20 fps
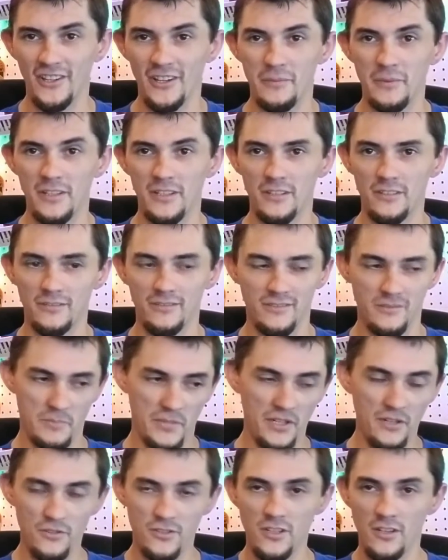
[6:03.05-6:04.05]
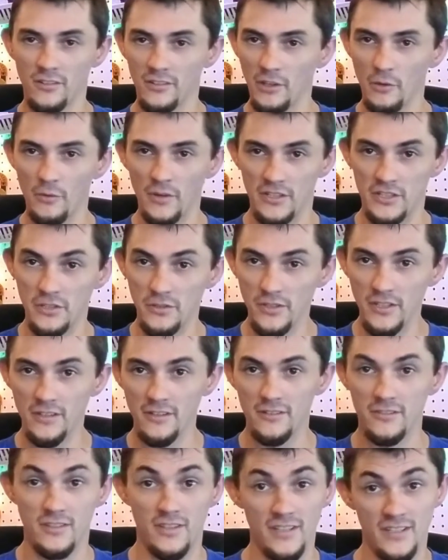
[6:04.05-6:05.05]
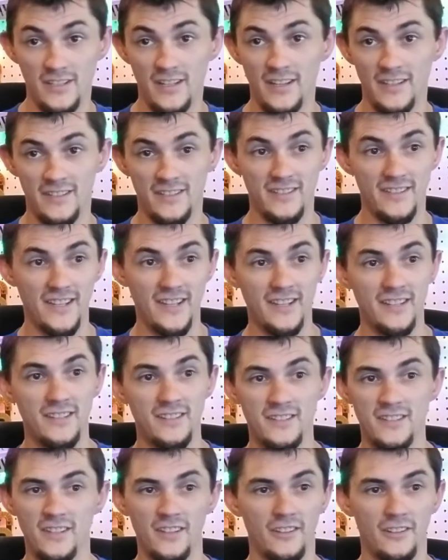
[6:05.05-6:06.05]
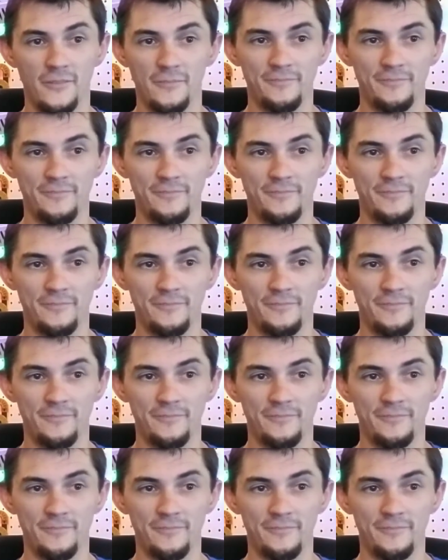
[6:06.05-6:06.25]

I mean, the Peugeot only, 2 years? This guy's 10, so.